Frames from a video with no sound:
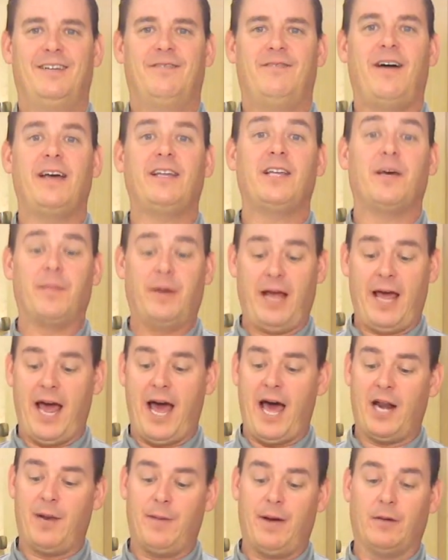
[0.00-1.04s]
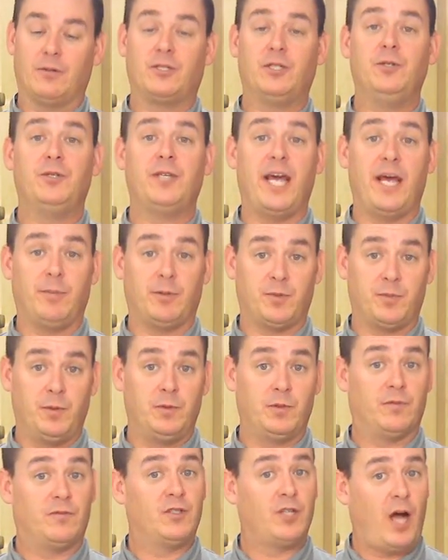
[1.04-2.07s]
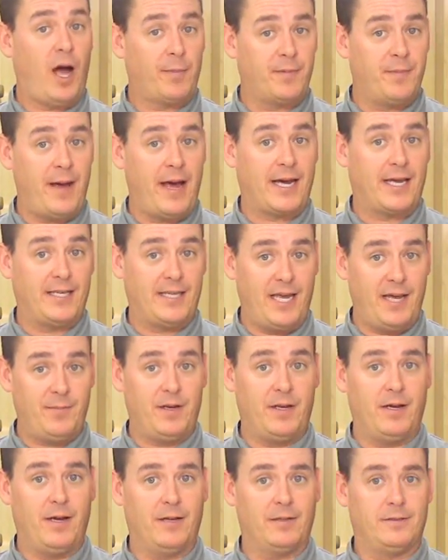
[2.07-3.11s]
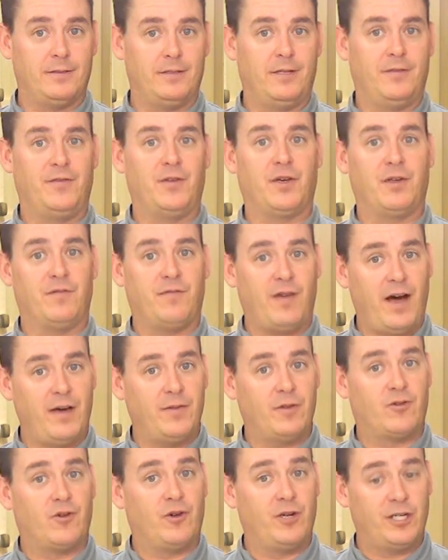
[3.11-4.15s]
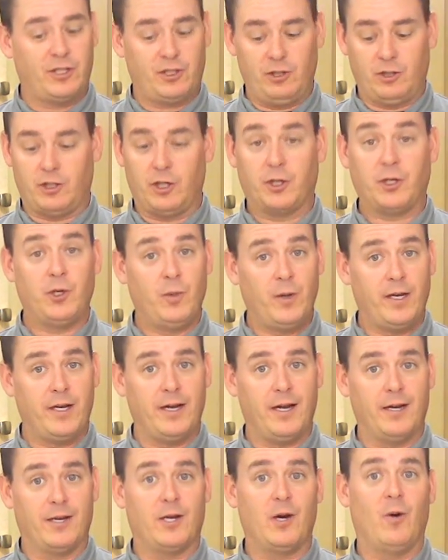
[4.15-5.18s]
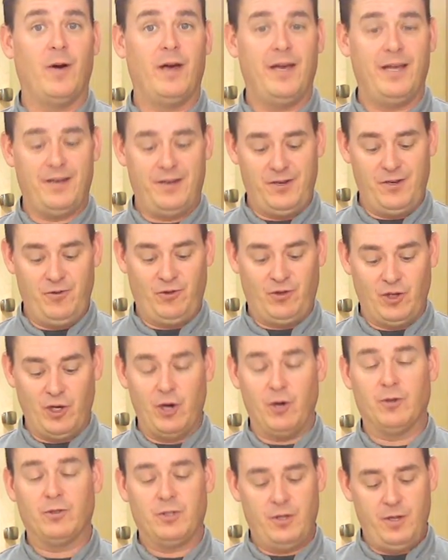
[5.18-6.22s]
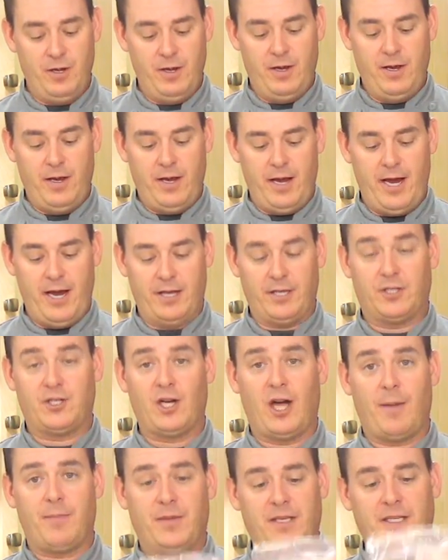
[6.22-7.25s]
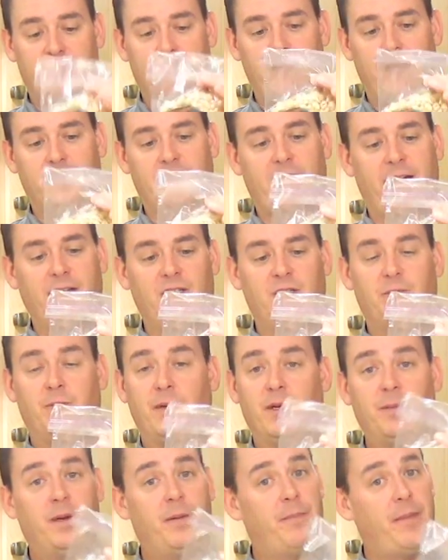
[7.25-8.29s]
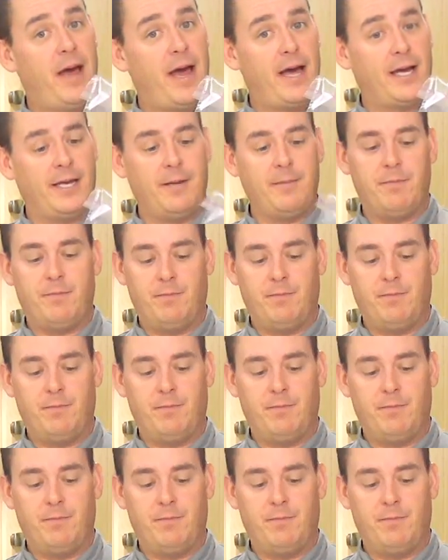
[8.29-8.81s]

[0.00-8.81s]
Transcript: Finally, I'm going to add about 2 tablespoons of chopped macadamia nuts. And if you can find the traditional kukui nut, go ahead and use those. And to chop these nuts, I just put them in a baggie,